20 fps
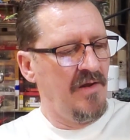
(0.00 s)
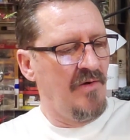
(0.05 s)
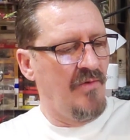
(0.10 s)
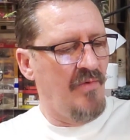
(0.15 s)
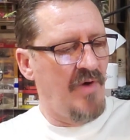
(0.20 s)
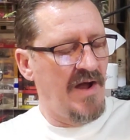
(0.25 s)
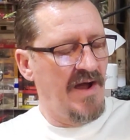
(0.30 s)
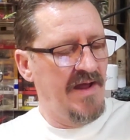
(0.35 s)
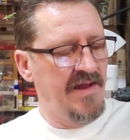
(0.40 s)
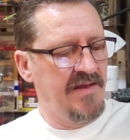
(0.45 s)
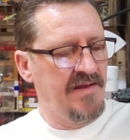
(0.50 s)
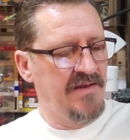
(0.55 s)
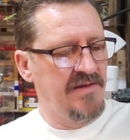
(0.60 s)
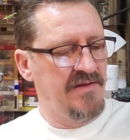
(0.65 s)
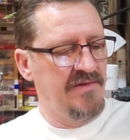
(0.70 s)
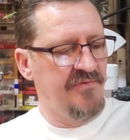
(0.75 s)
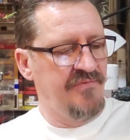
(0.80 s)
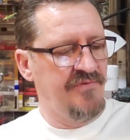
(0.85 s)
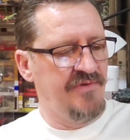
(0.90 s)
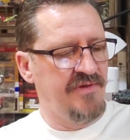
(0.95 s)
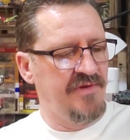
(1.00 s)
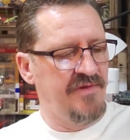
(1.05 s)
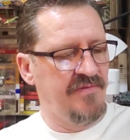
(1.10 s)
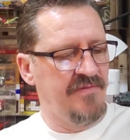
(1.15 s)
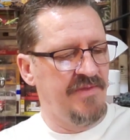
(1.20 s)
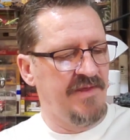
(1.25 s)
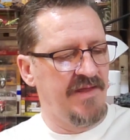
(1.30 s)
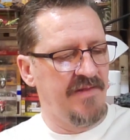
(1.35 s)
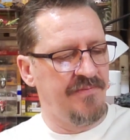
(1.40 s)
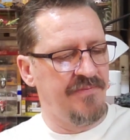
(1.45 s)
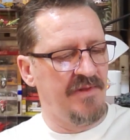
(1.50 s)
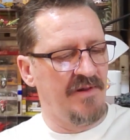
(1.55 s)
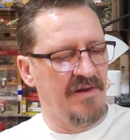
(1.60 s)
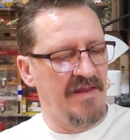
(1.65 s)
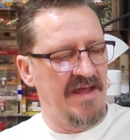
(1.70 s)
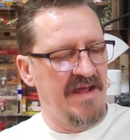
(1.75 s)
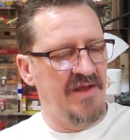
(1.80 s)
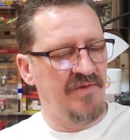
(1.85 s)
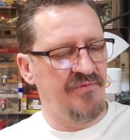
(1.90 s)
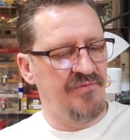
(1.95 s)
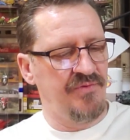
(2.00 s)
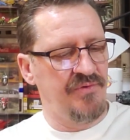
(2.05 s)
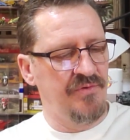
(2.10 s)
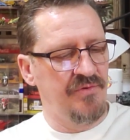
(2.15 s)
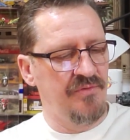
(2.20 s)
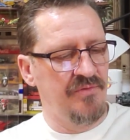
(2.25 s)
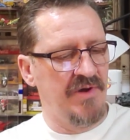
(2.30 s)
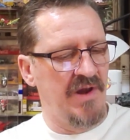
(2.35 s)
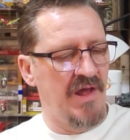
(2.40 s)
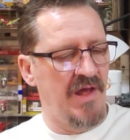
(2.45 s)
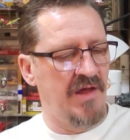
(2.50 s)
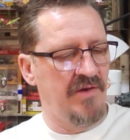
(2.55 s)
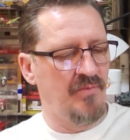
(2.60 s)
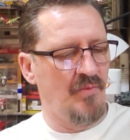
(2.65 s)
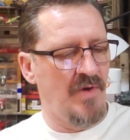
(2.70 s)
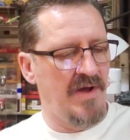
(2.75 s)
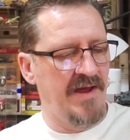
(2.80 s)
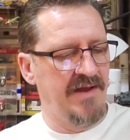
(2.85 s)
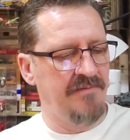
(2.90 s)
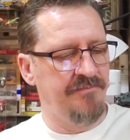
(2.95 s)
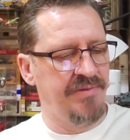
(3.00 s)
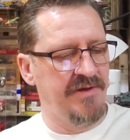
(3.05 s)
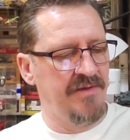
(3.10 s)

Why is it that the last two non-white